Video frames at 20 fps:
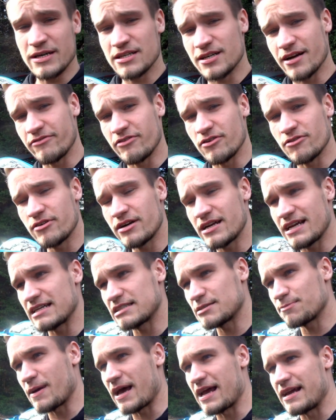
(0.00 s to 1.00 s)
which I've already
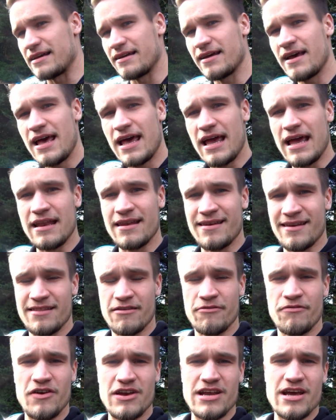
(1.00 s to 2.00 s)
explained in
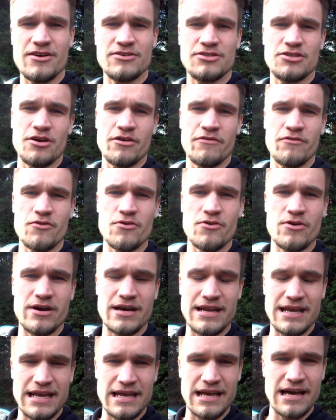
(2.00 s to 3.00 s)
the videos that have
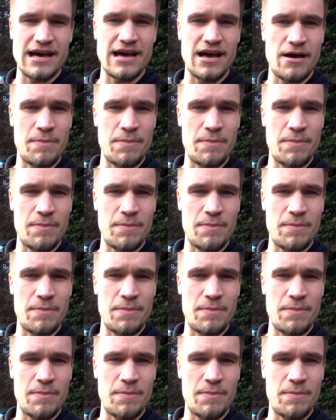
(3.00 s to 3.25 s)
already